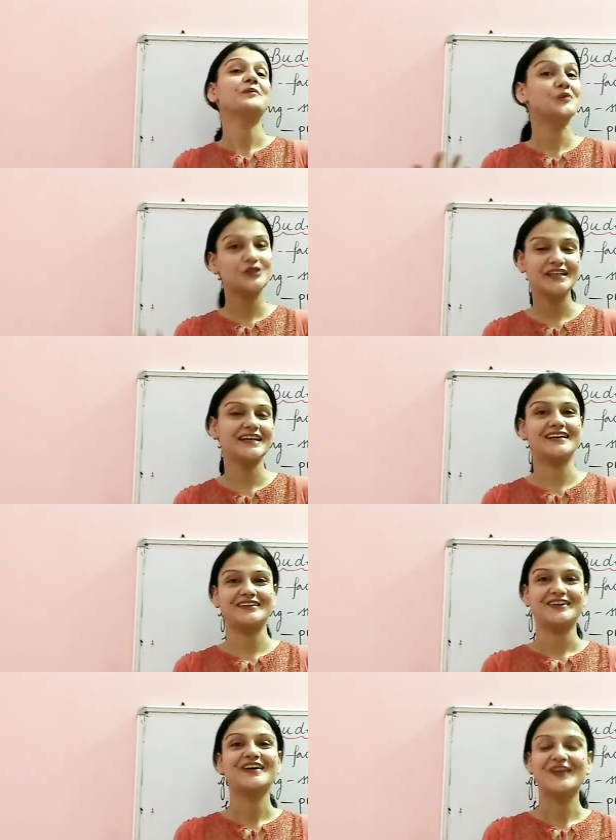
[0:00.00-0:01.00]
Budhya.
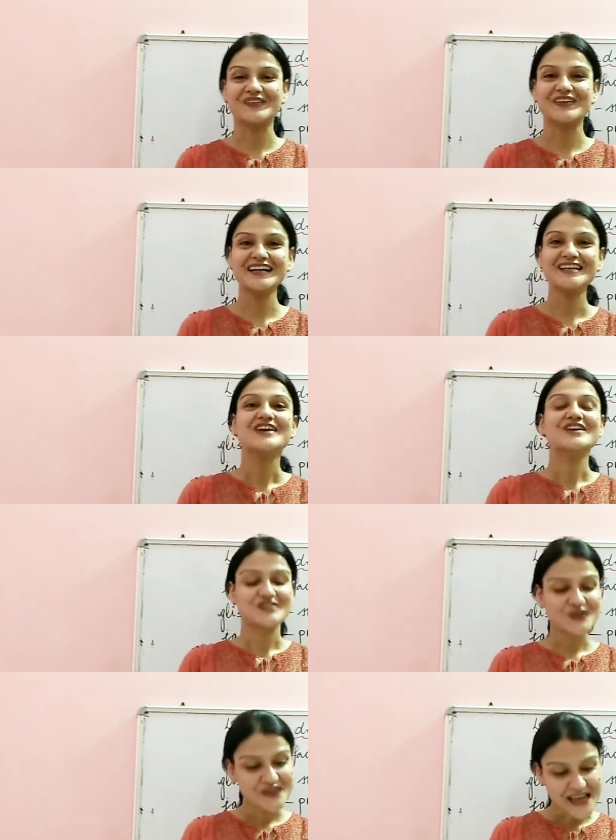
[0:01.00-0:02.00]
Alright,
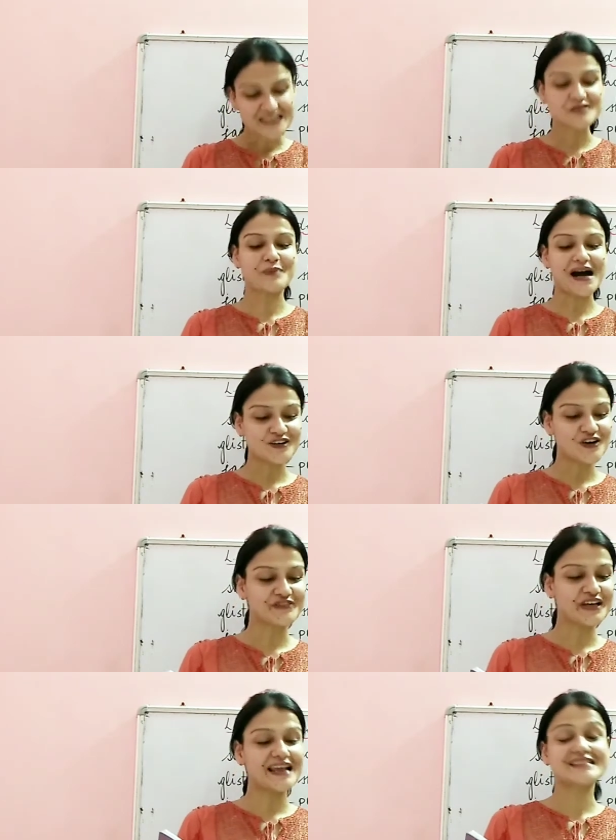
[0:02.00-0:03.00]
so next part of
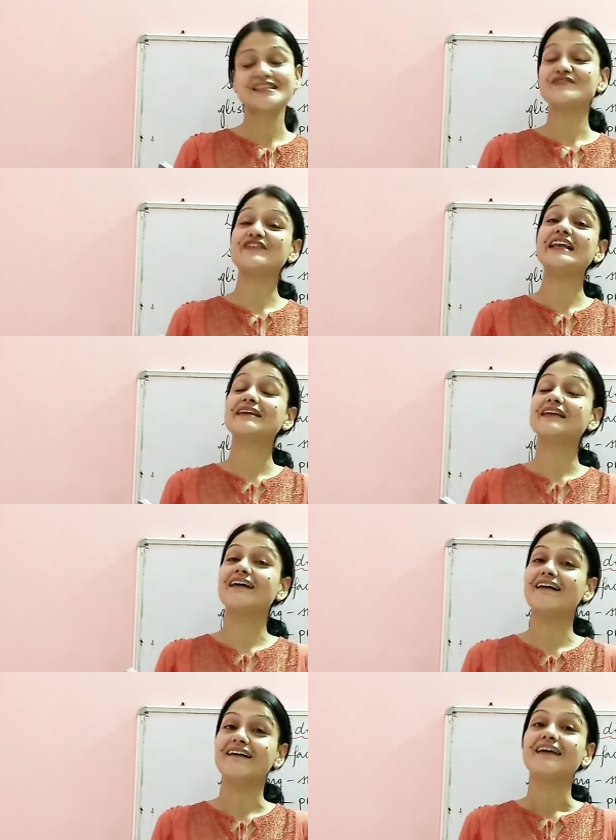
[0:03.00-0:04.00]
the lesson we'll
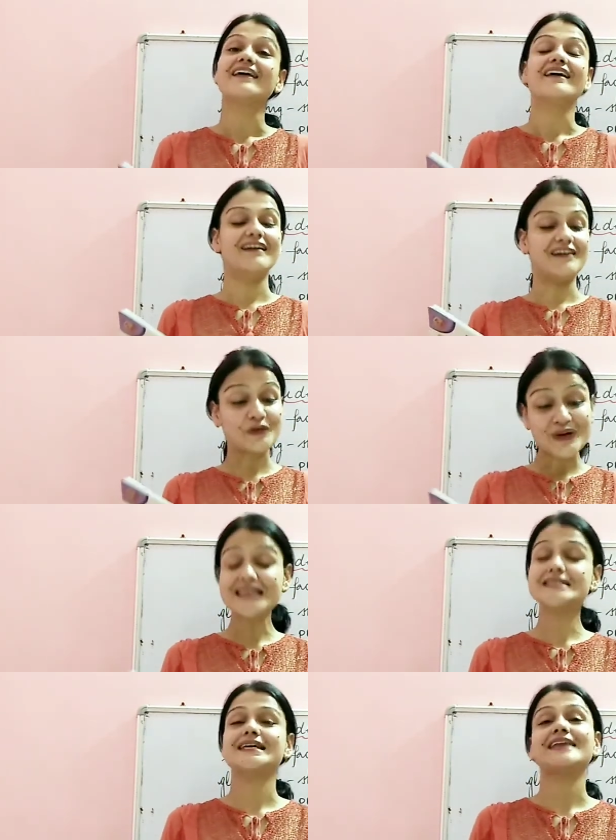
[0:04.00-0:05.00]

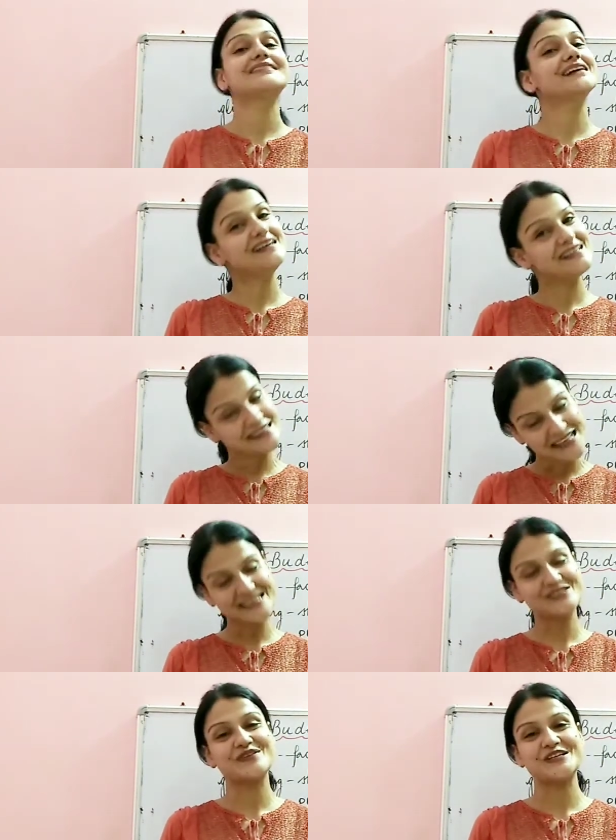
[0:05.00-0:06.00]
read in the
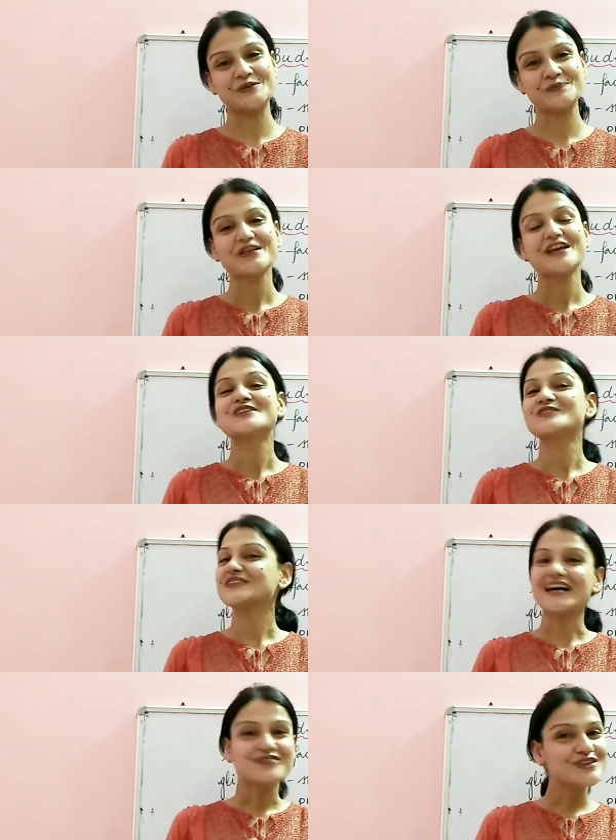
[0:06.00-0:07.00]
next video. So
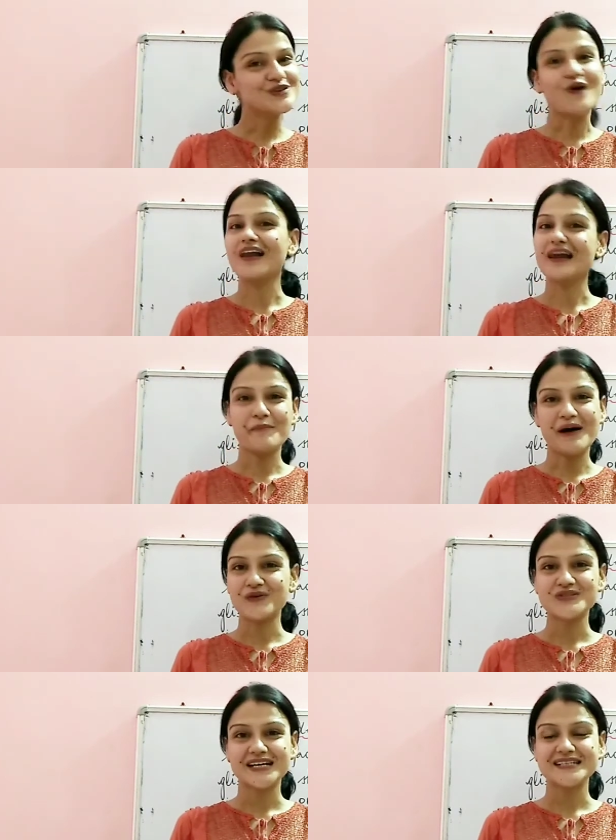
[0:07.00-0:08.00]
that was all
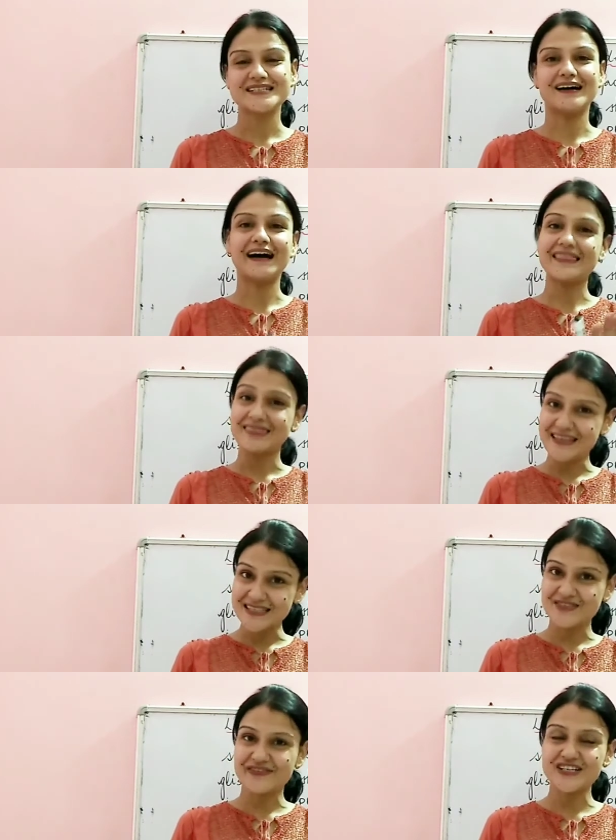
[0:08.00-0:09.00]
about it in
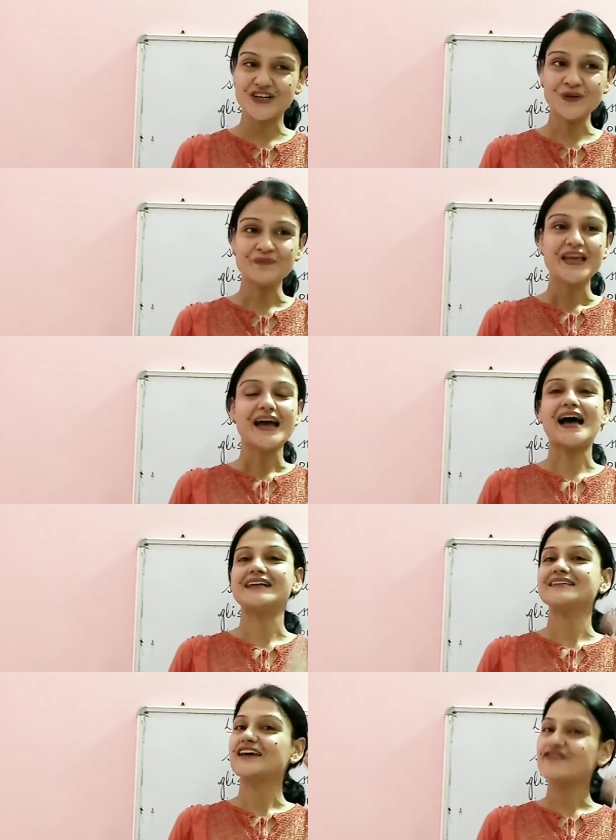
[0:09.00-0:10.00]
this video,
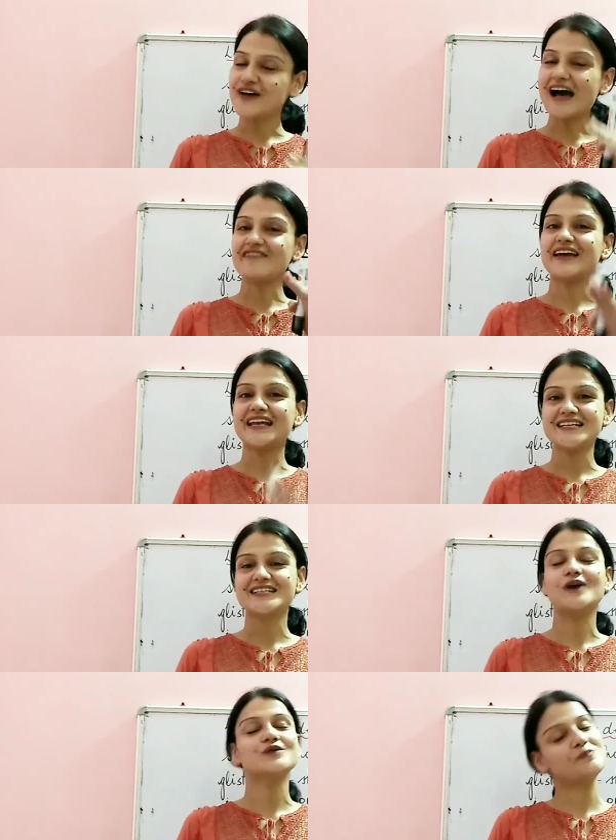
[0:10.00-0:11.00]
and if you have any
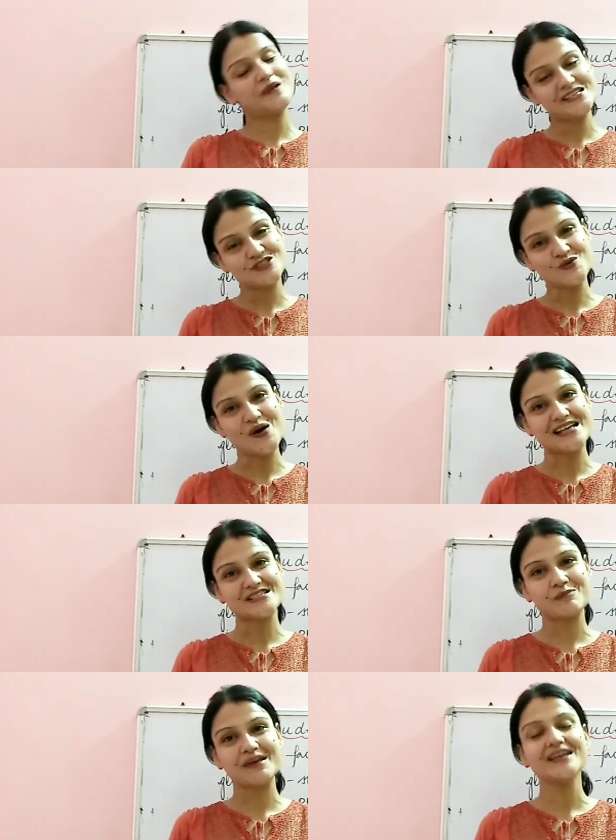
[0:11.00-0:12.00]
doubt, please do
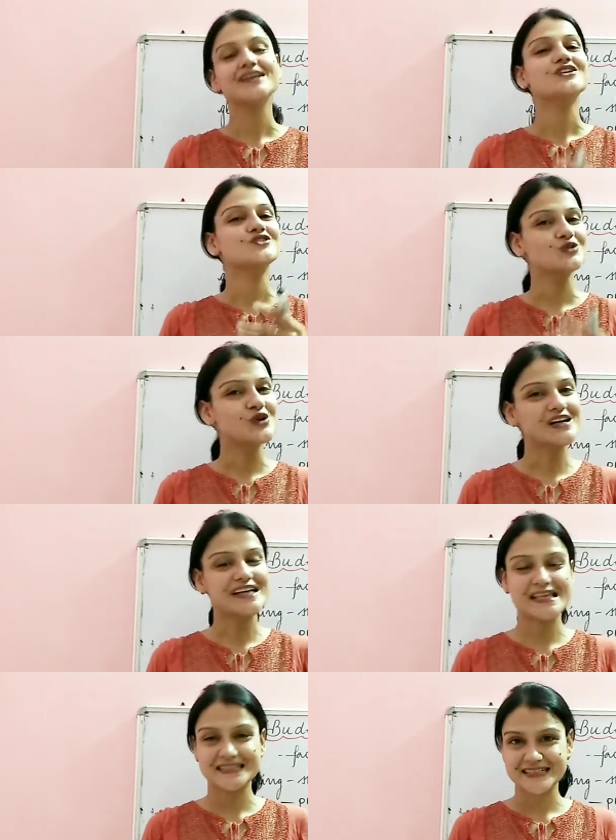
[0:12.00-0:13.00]
ask me. Do not
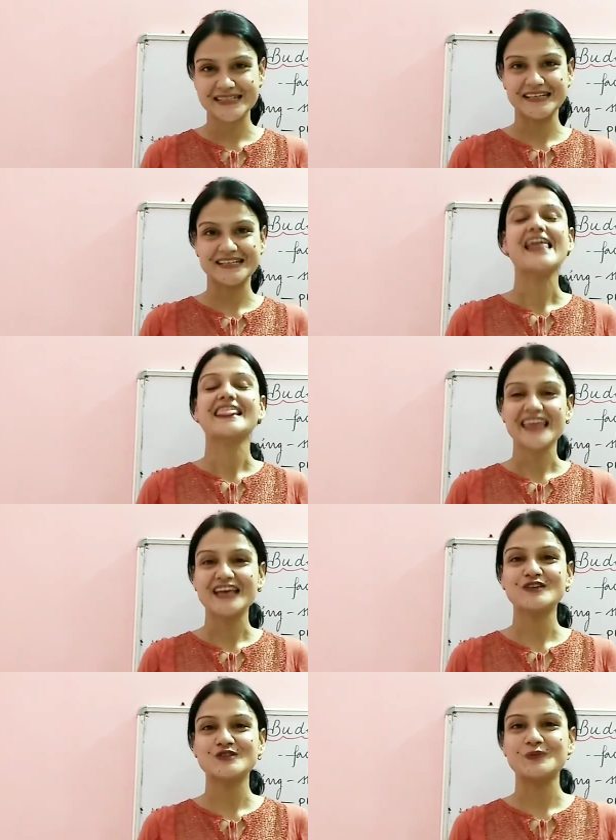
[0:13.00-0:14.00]
hesitate. Thank
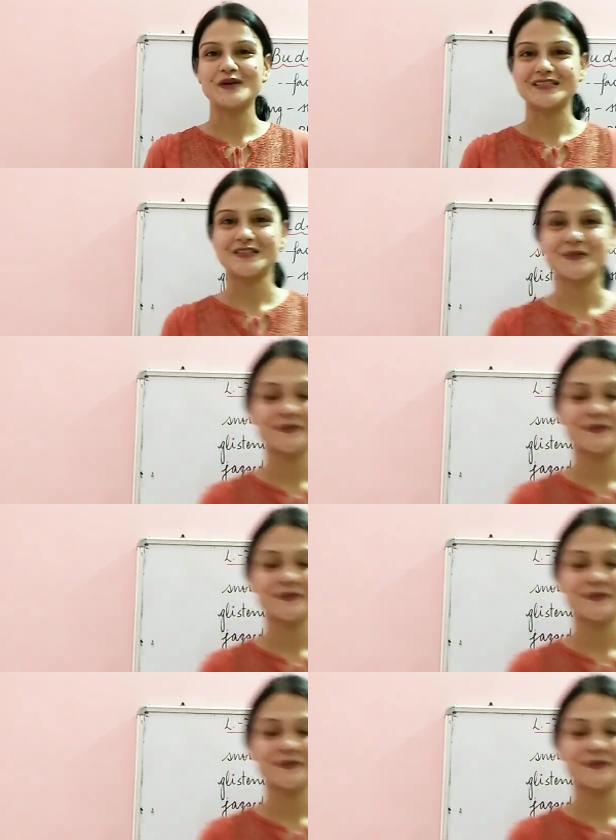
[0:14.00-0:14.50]
you so much.